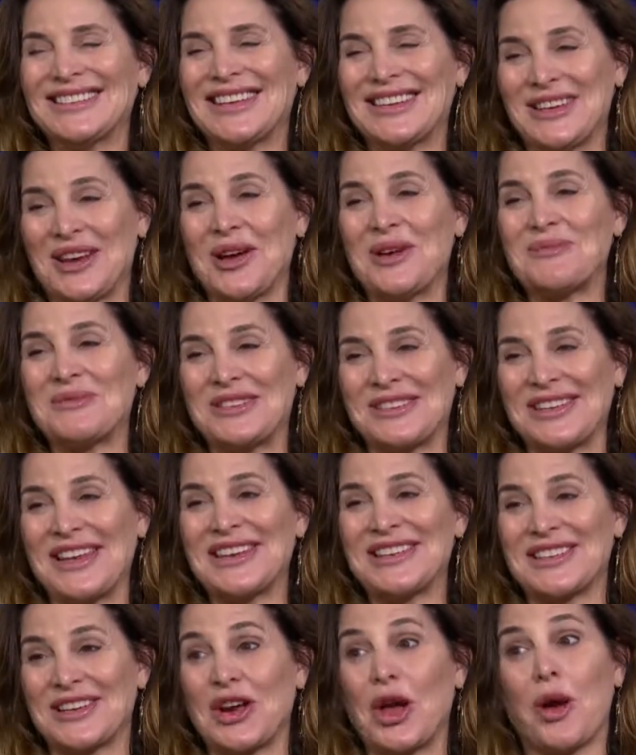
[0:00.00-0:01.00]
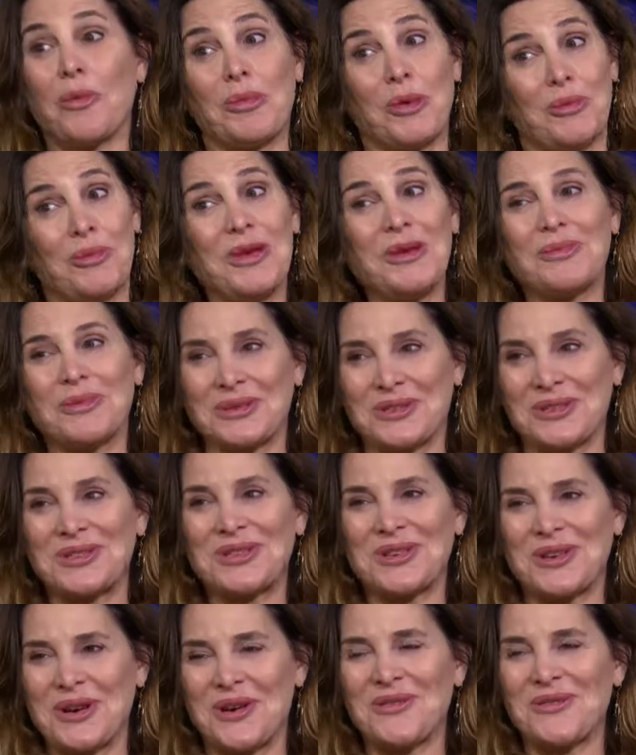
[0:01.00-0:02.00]
Saddam sent a couple people to
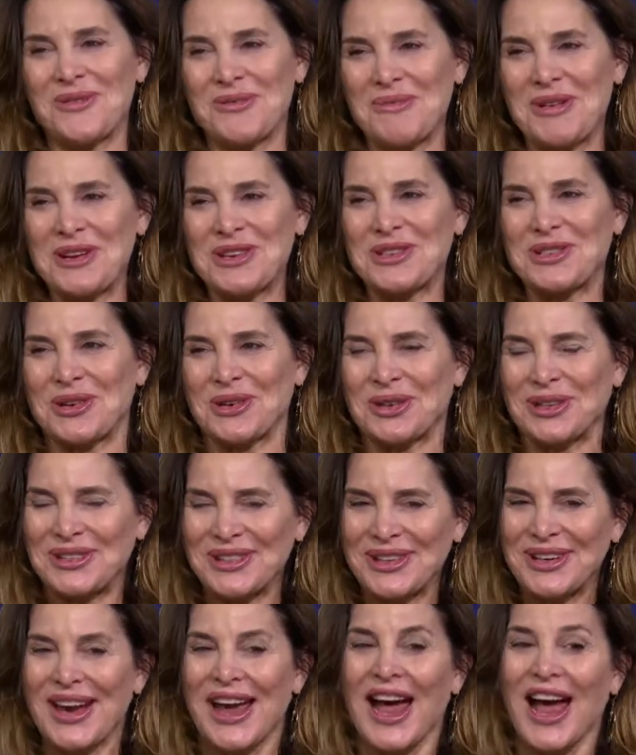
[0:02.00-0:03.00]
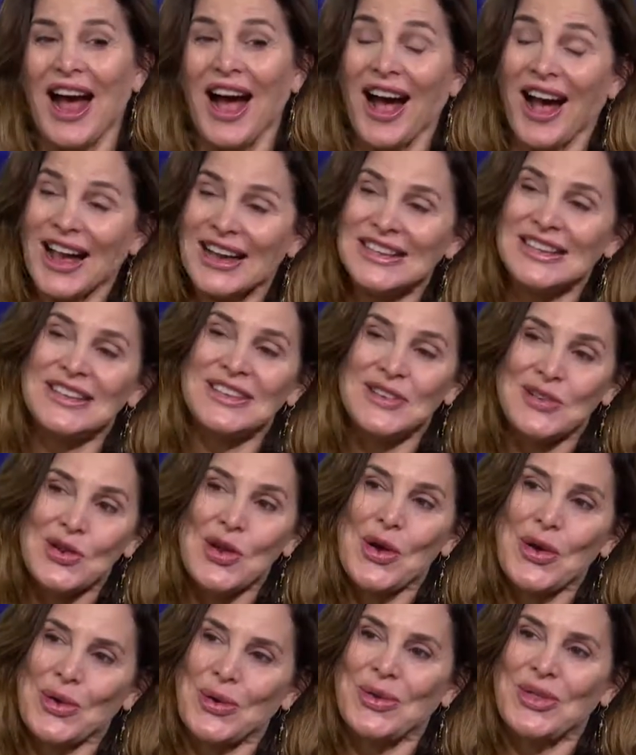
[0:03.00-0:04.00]
look over my shoulder. I didn't
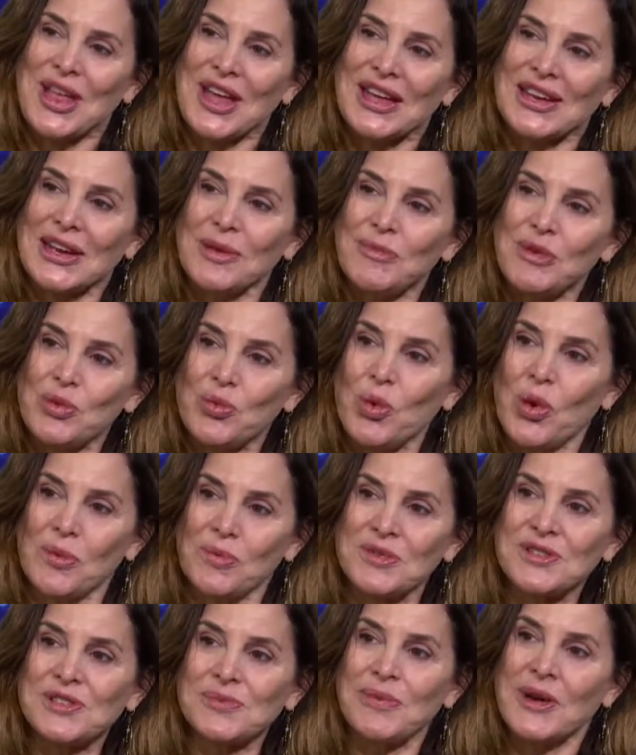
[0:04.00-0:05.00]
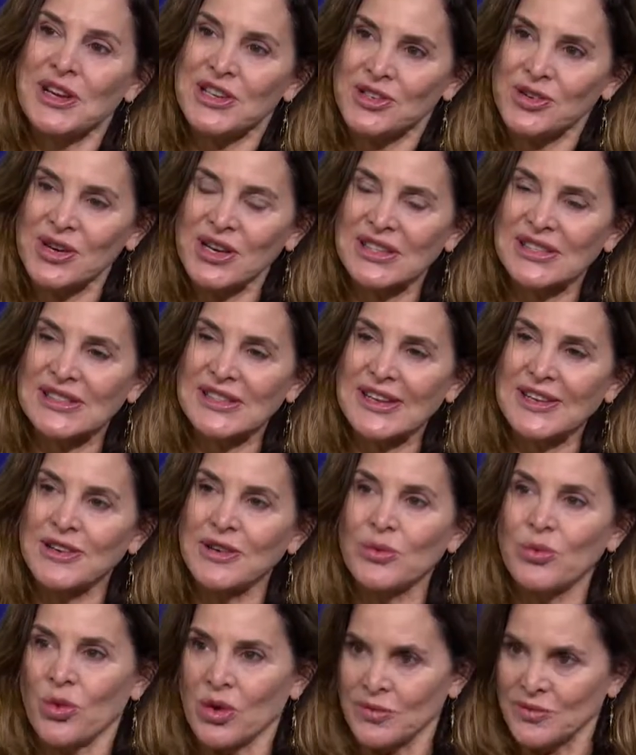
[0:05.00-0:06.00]
know then. I mean, one was my translator,
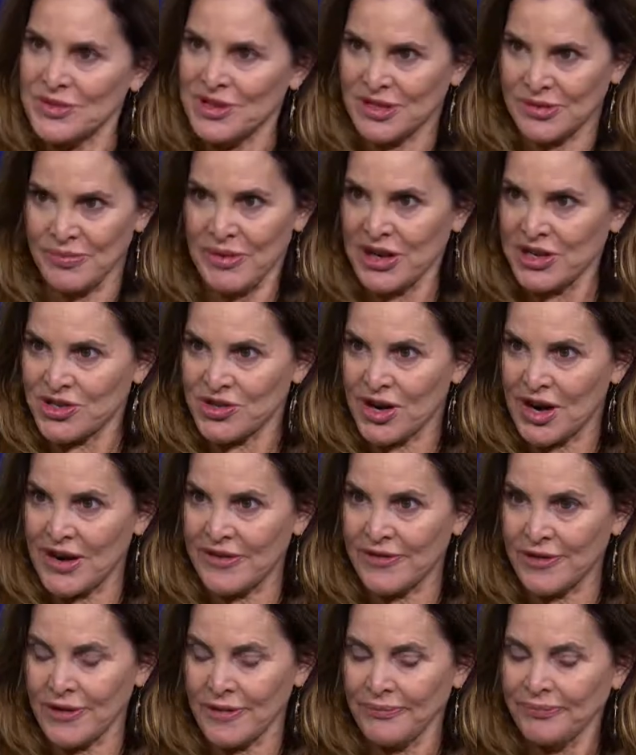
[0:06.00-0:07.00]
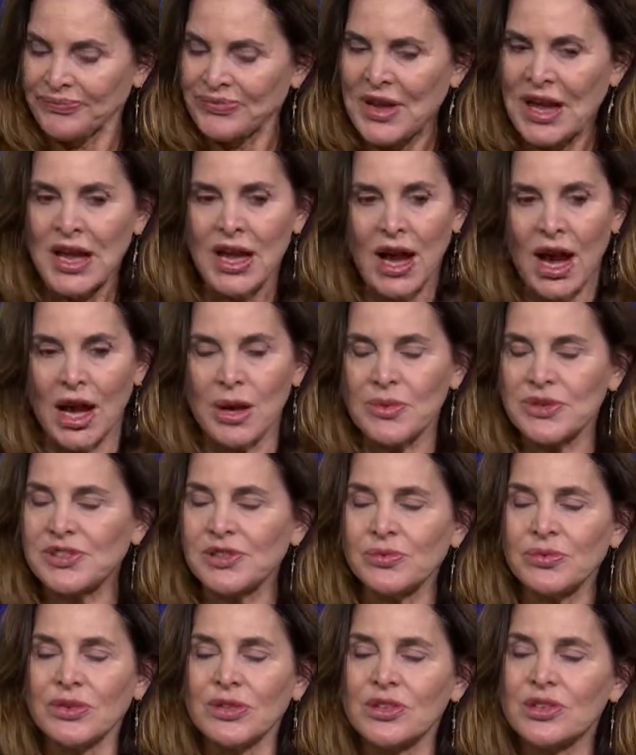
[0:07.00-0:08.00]
one was my driver. I
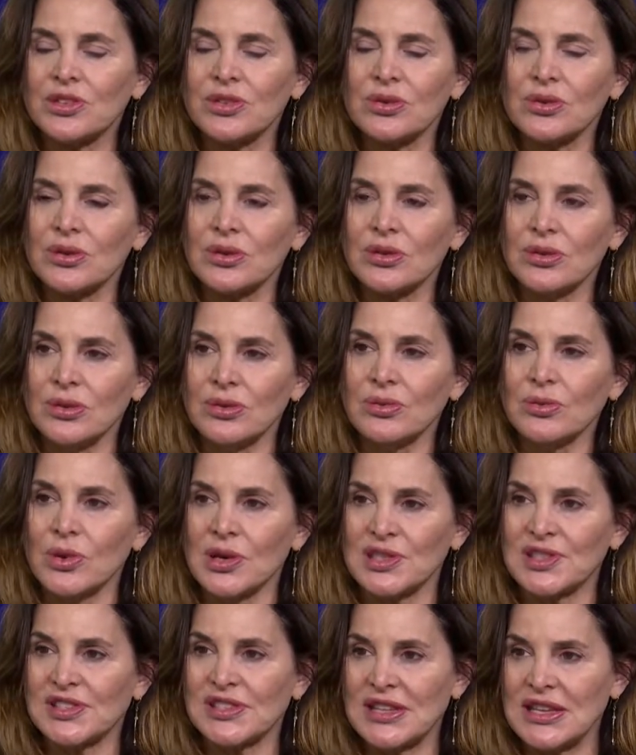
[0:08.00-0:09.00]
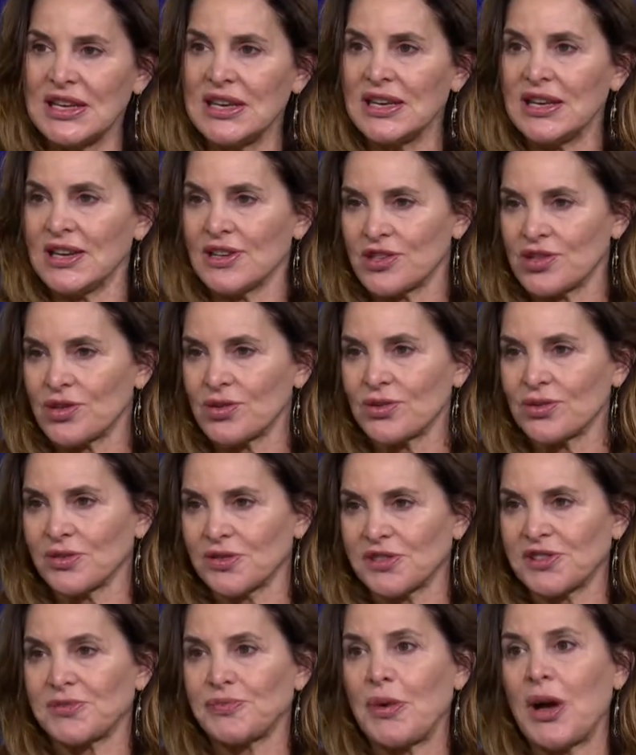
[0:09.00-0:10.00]
wasn't really sure who was the internal
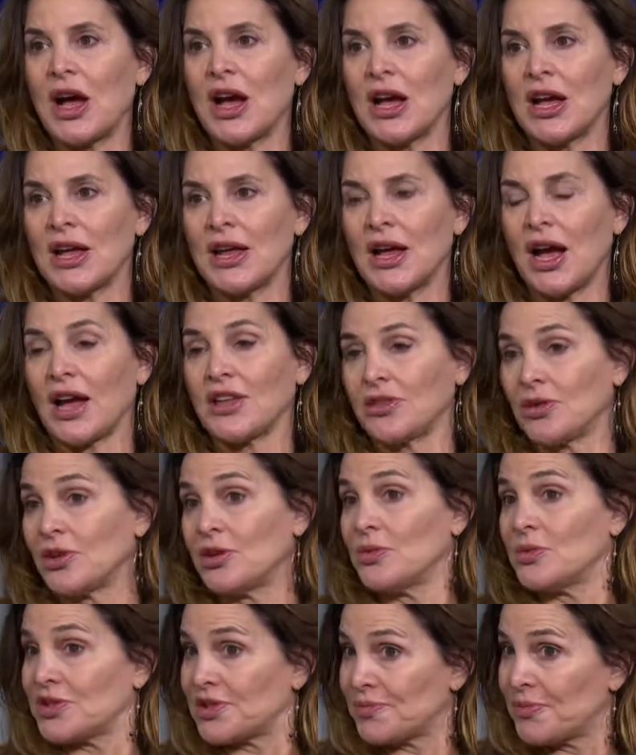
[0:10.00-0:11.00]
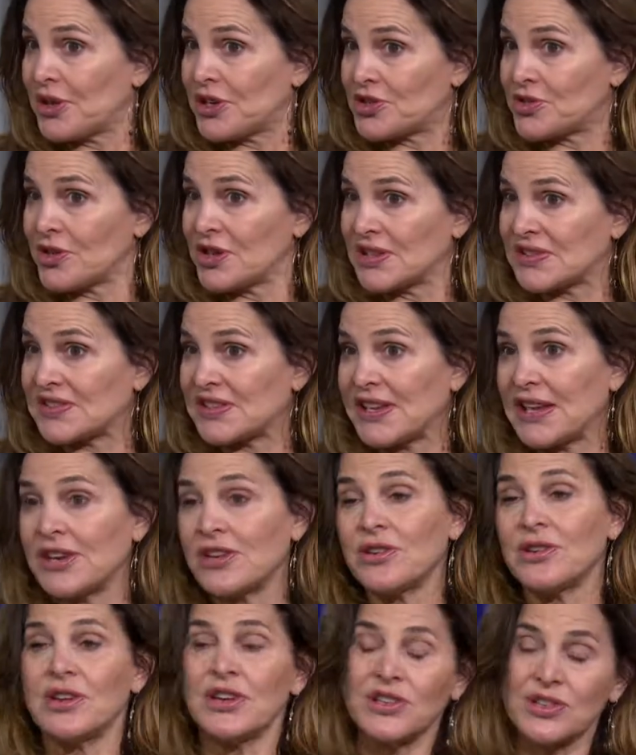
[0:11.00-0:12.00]
spy. I thought it was my
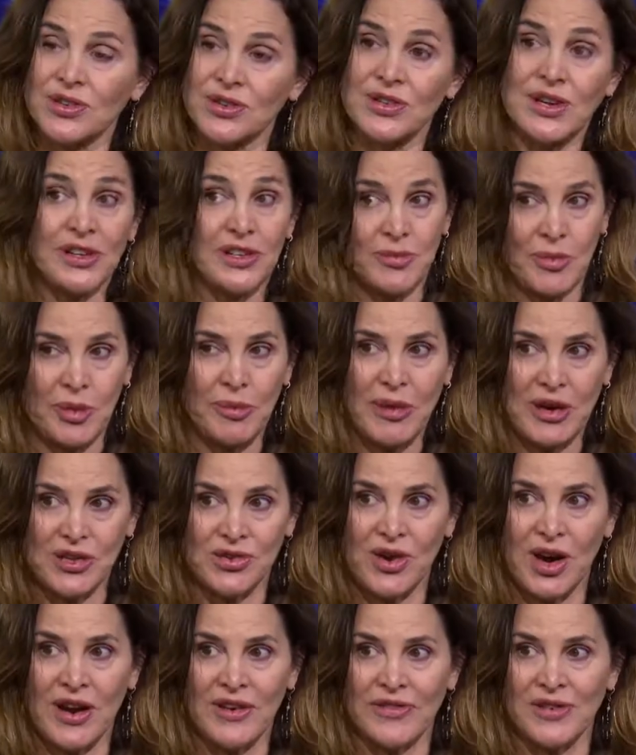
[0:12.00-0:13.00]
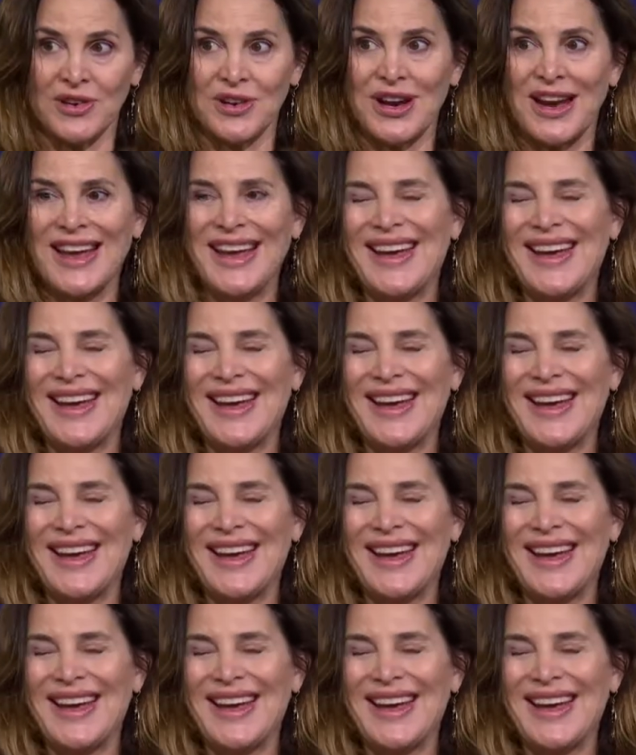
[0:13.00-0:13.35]
translator. It turned out to be my driver.